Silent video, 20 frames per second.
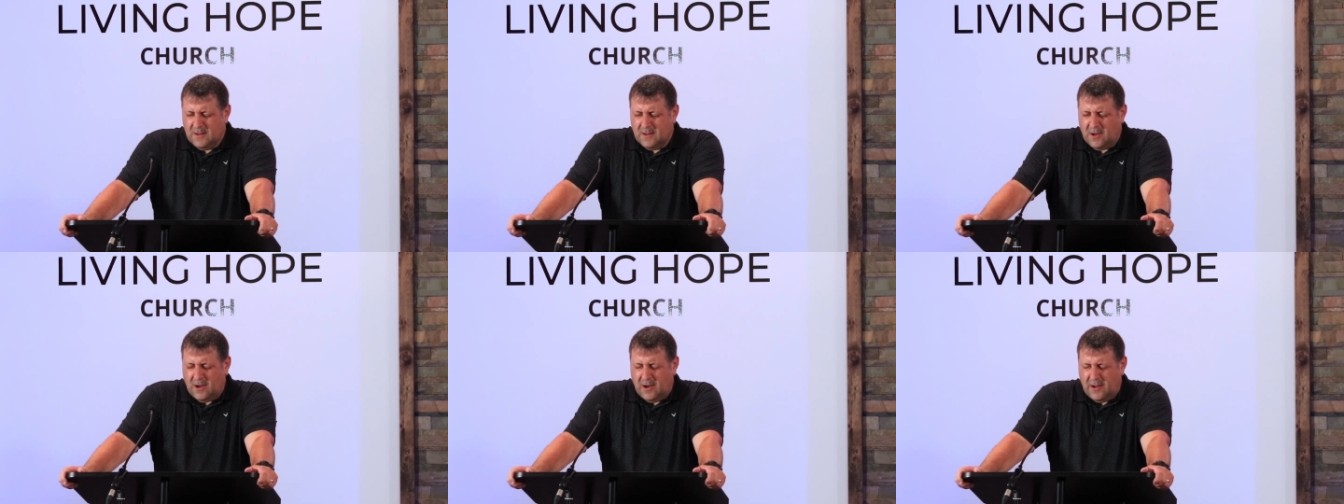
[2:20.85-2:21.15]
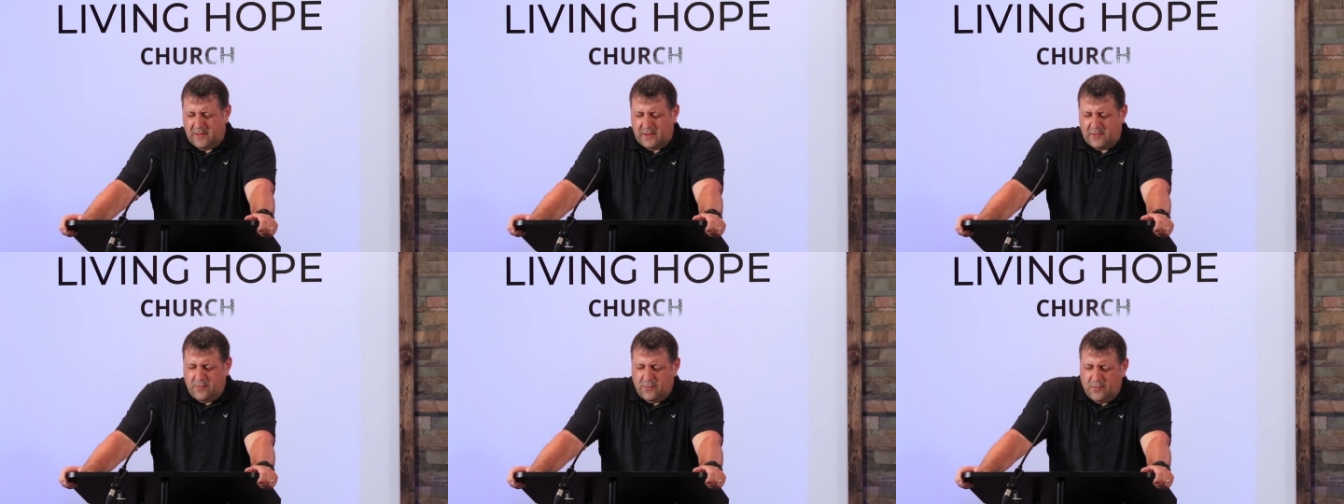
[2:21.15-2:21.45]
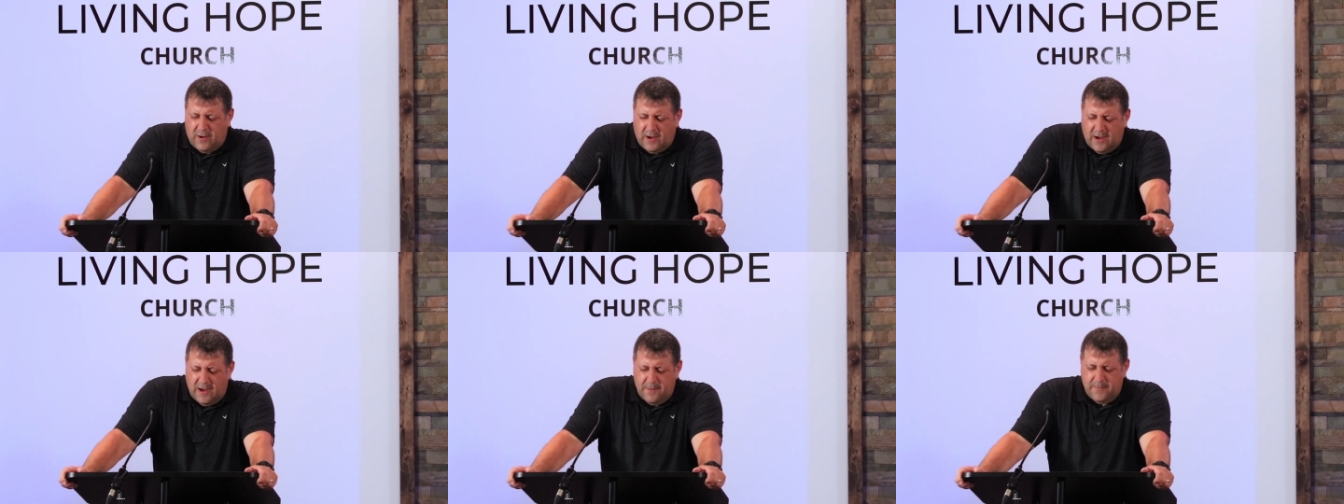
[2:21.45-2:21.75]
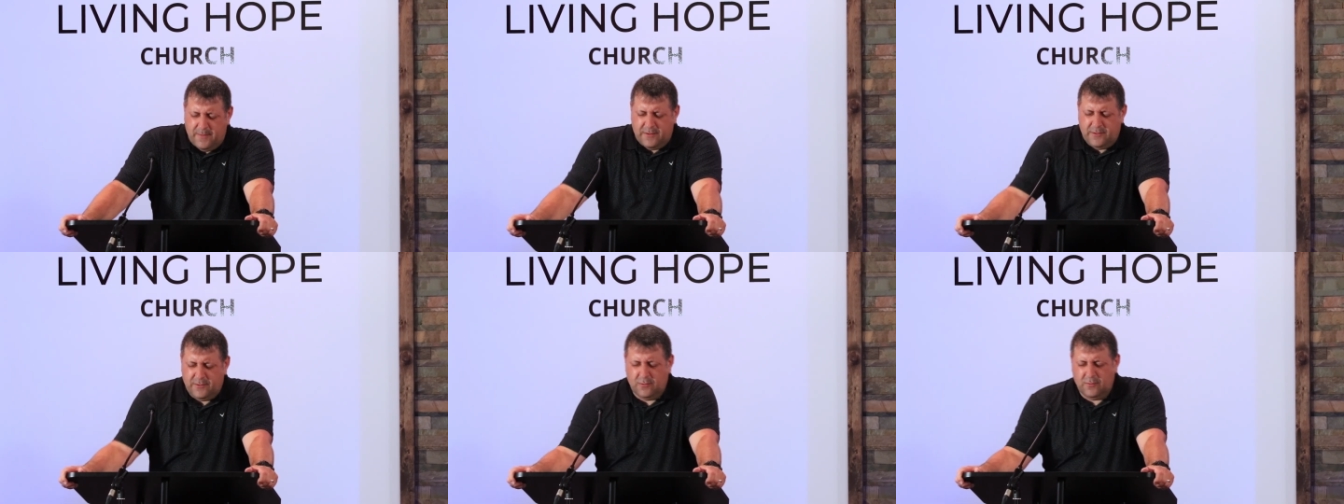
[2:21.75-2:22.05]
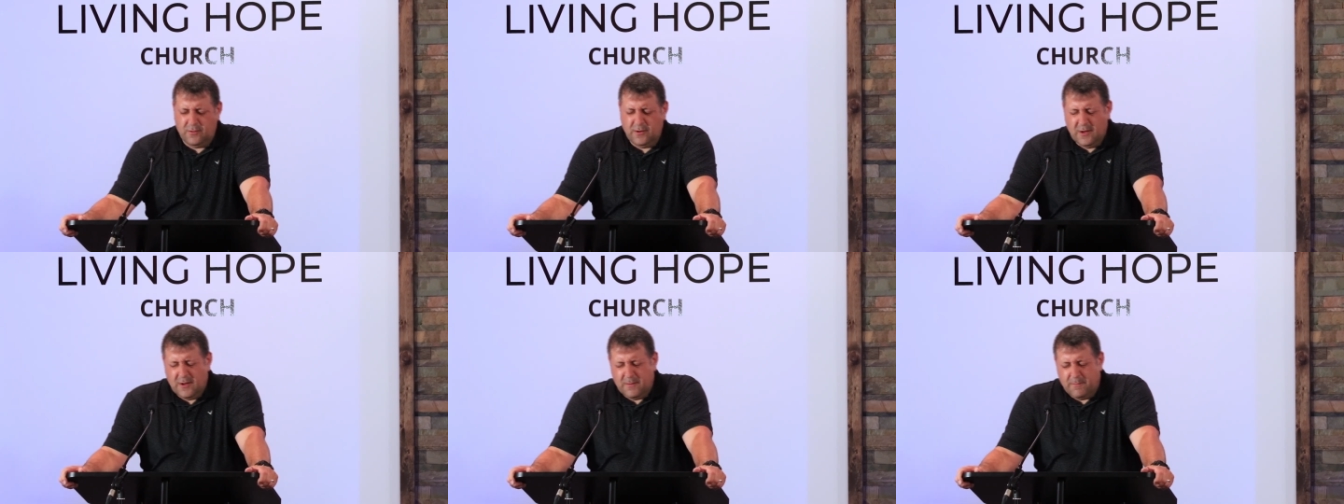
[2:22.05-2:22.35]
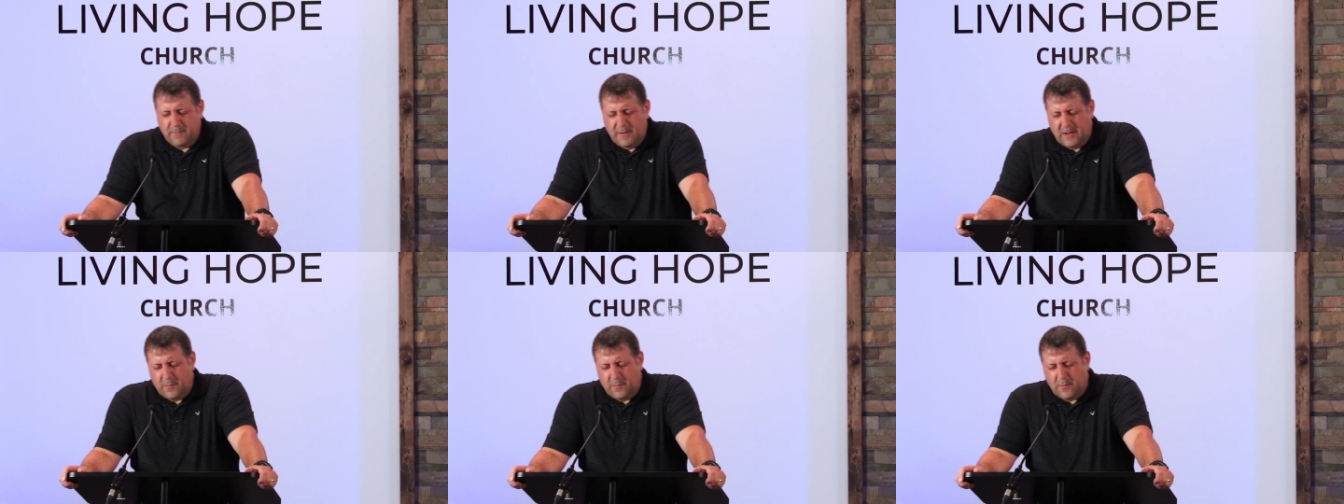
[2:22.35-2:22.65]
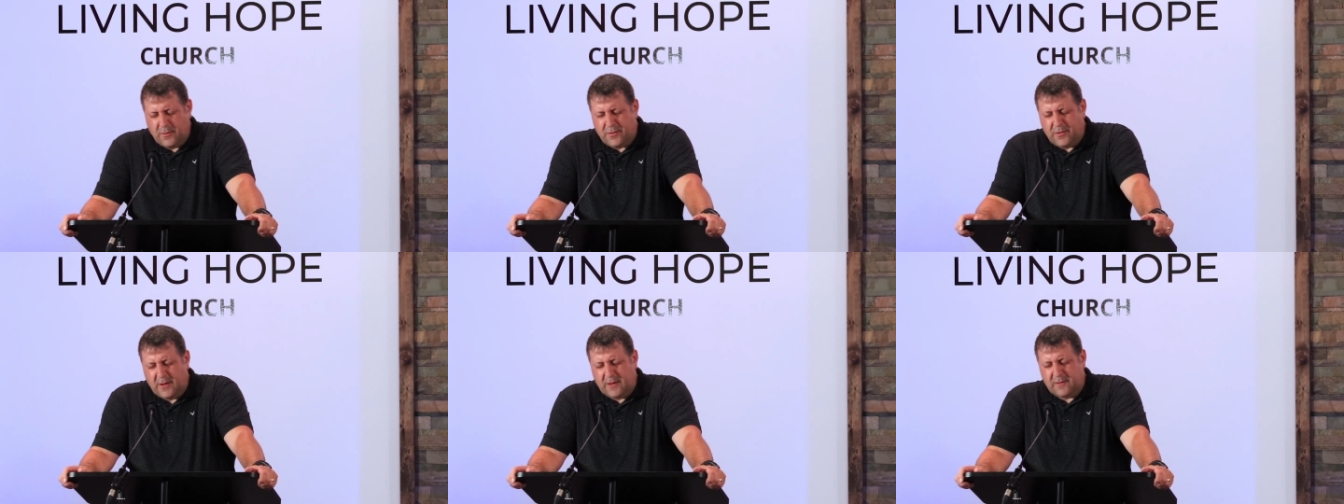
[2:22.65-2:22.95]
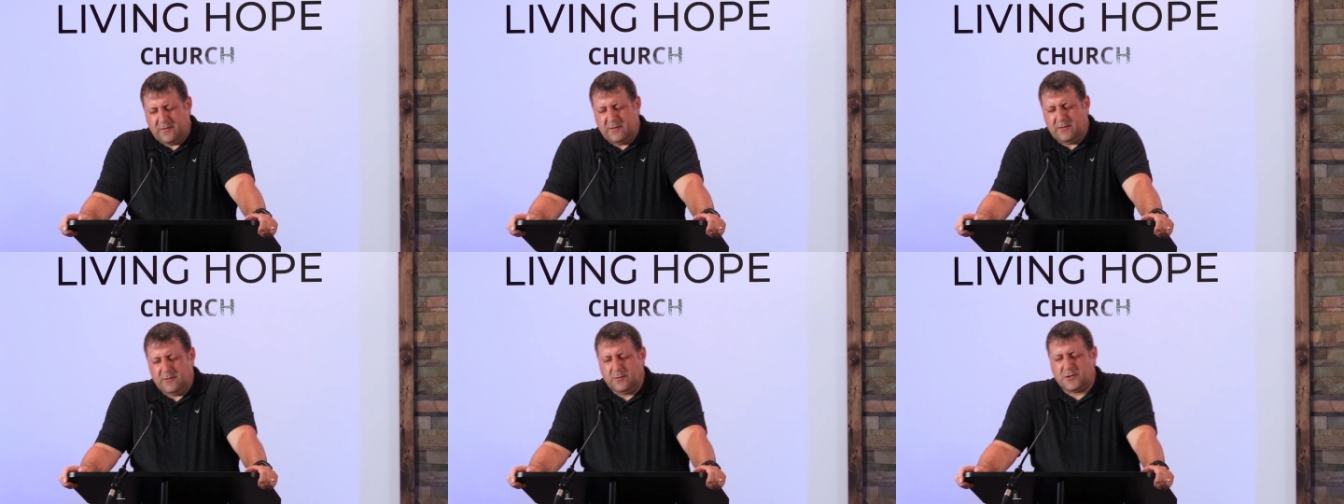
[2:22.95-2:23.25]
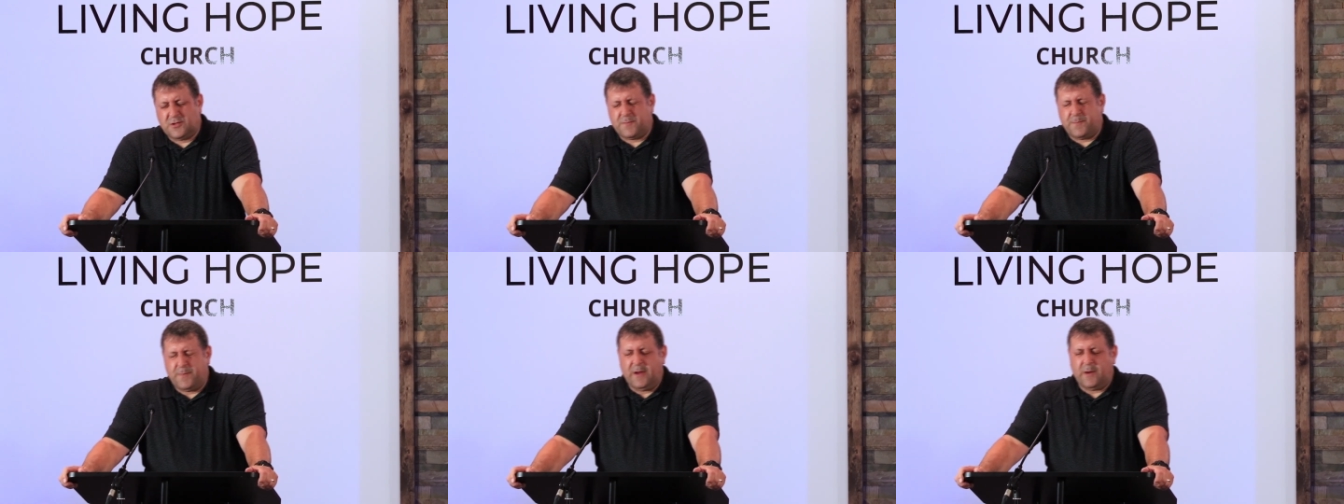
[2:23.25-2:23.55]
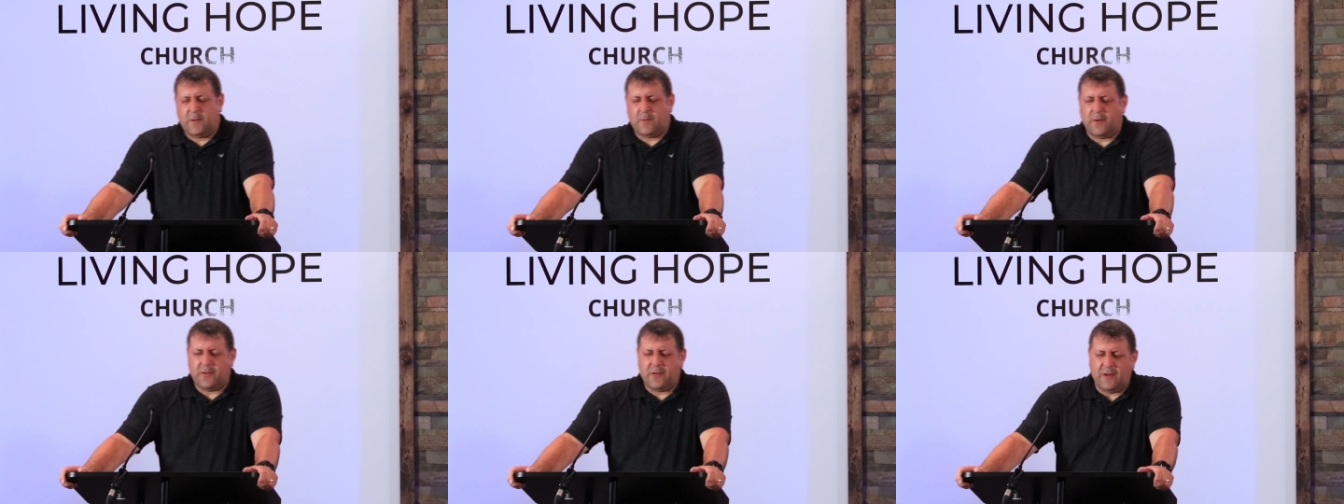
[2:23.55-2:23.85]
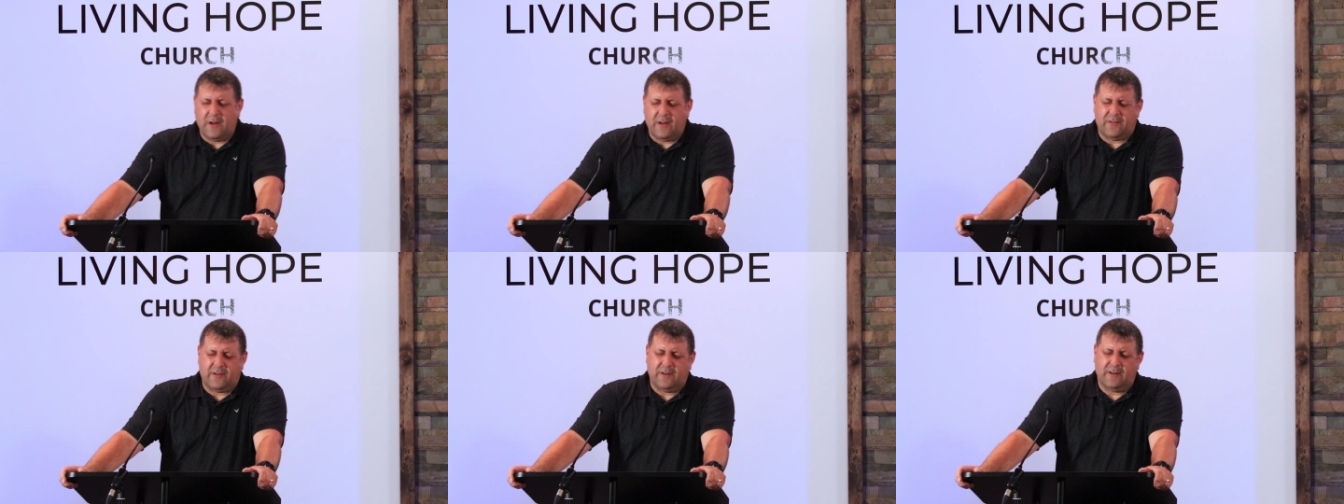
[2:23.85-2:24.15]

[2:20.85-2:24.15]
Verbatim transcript: God, that you come and you meet with us and you speak with us.